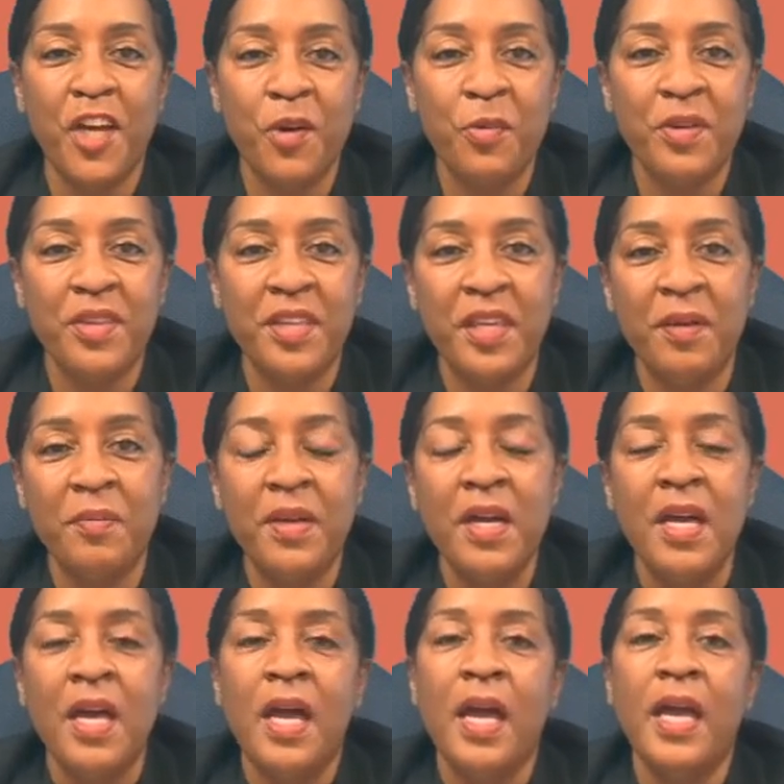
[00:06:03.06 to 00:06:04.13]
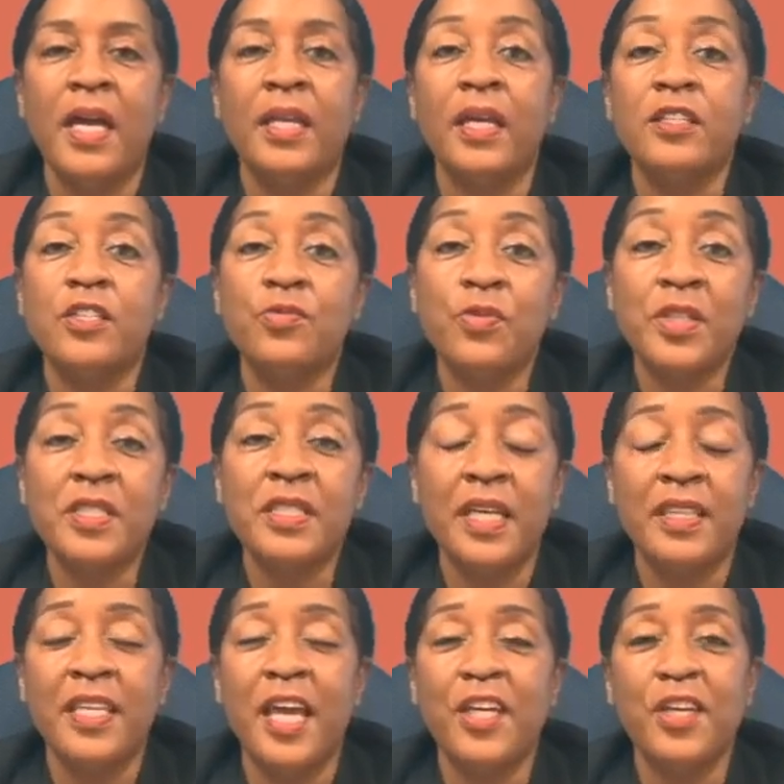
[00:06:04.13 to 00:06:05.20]
with them. And I just want to say
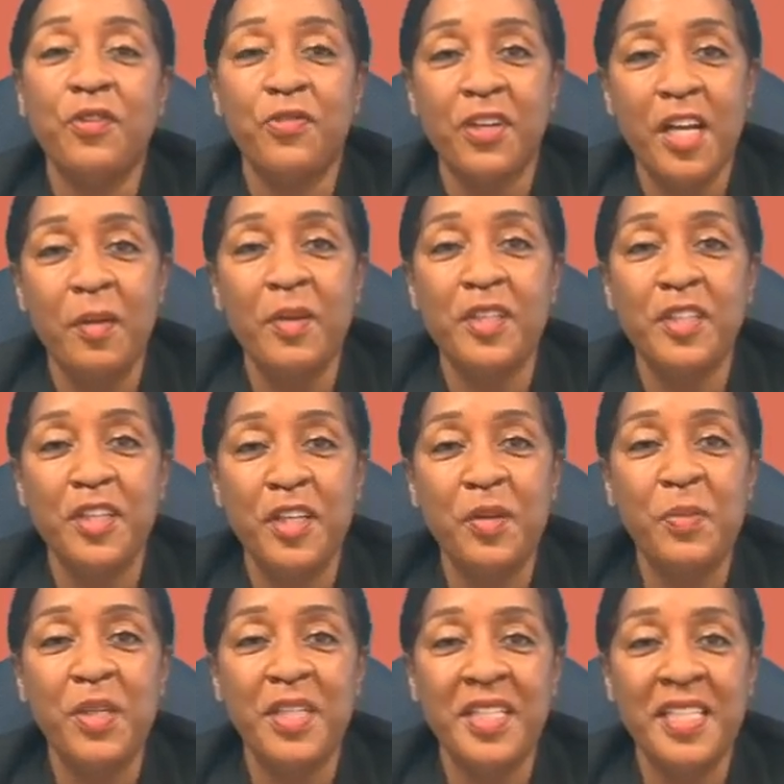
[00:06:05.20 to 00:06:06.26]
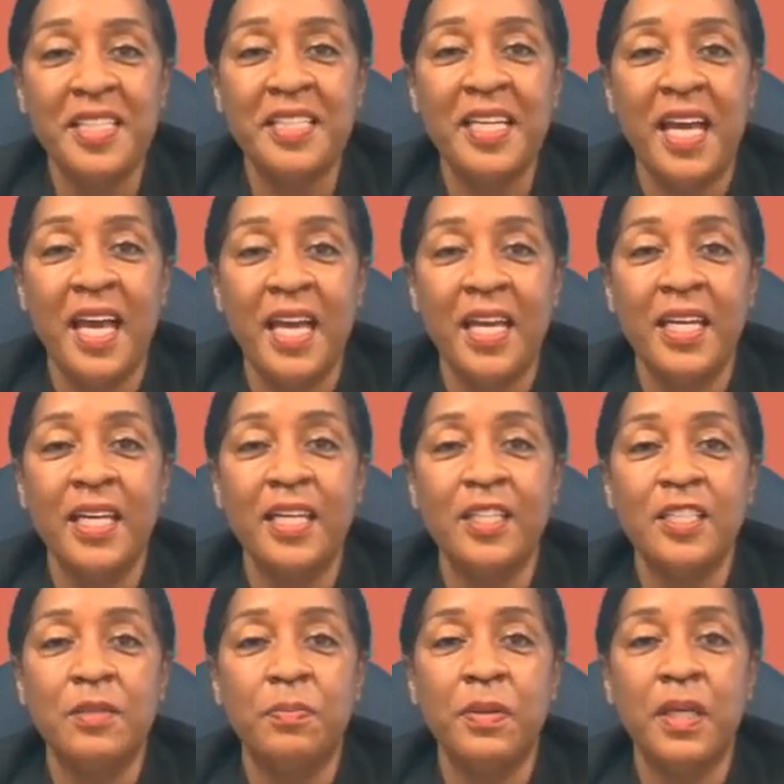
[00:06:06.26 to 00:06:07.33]
thank you for coming to the community today.
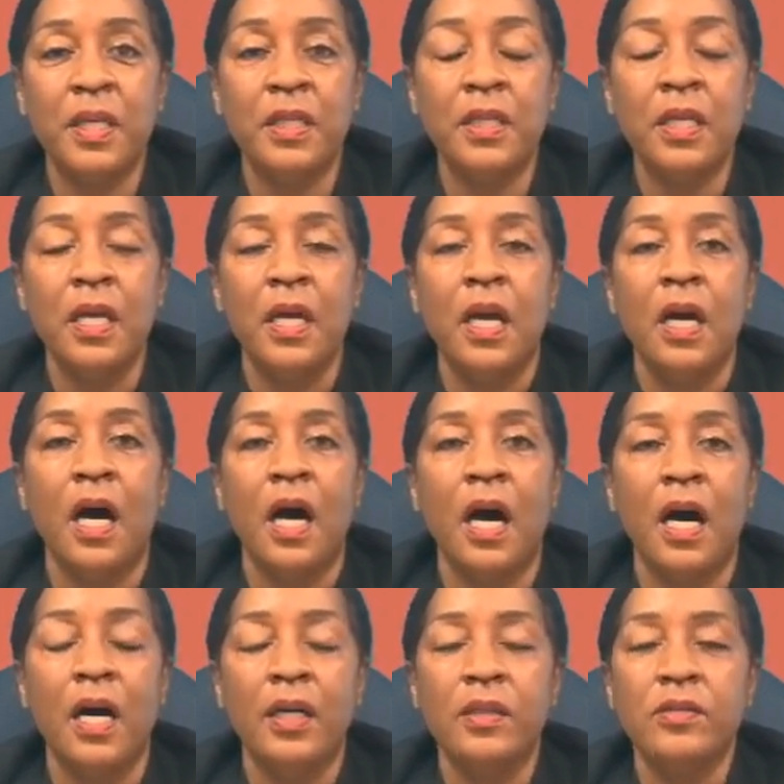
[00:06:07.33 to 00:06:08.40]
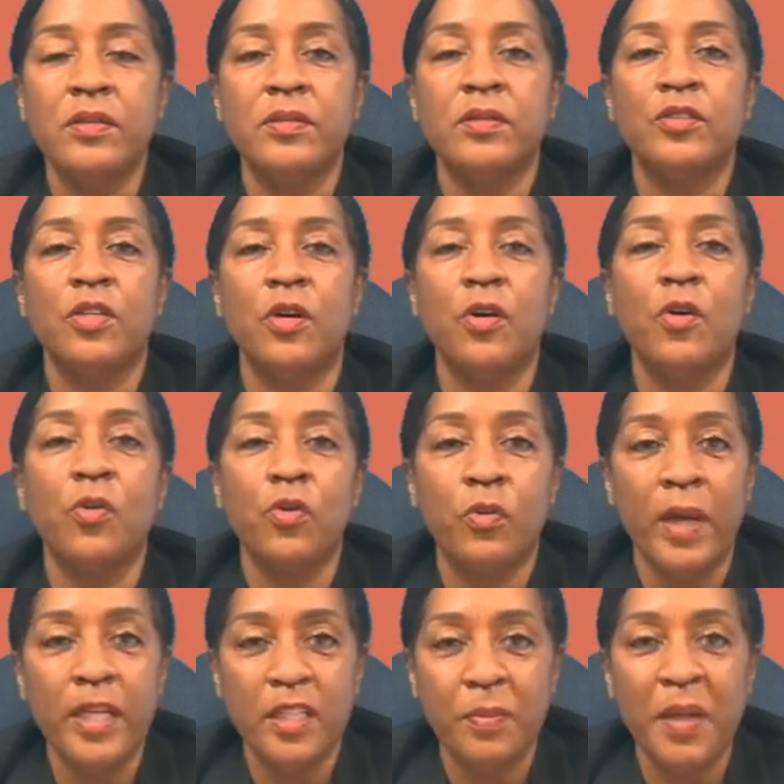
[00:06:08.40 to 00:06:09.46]
It's been so
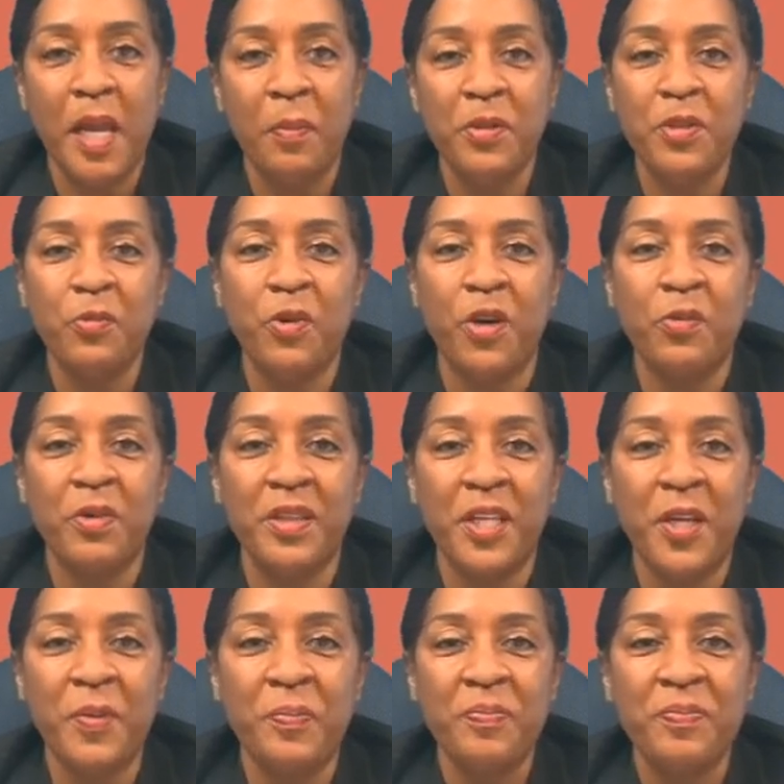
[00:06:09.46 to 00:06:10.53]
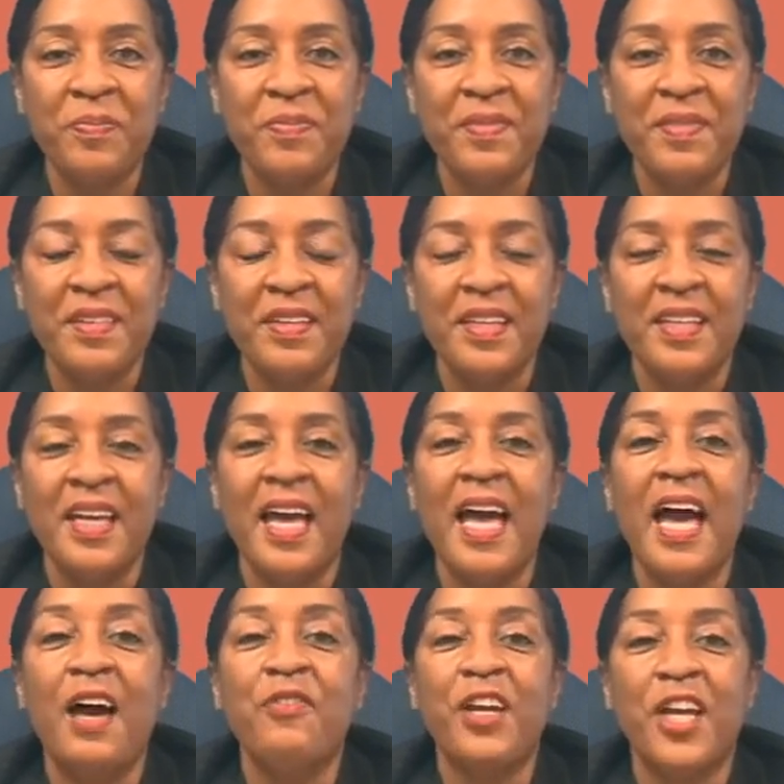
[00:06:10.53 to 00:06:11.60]
great to be able to work with you.
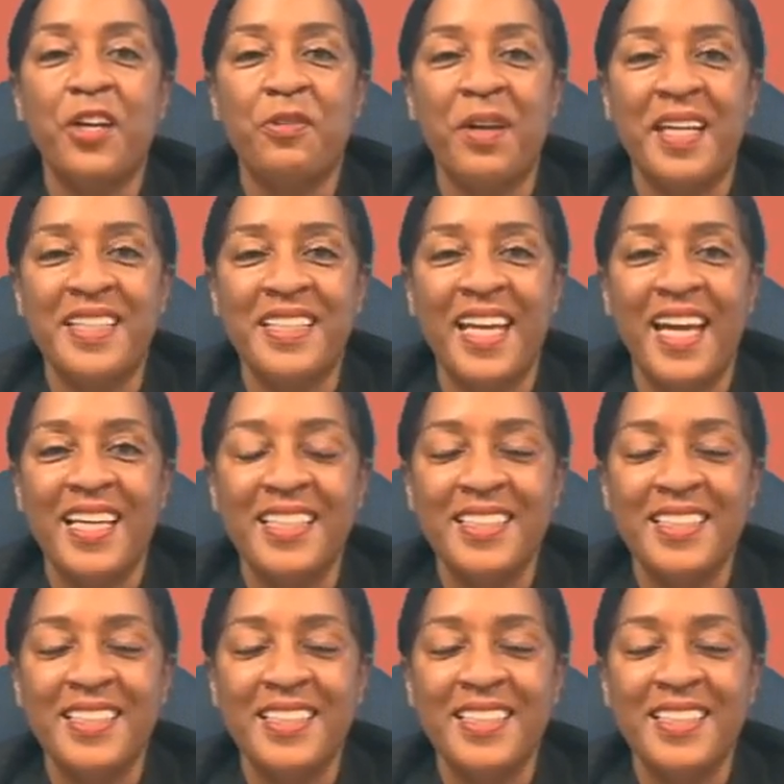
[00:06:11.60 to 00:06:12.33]
Have a great day.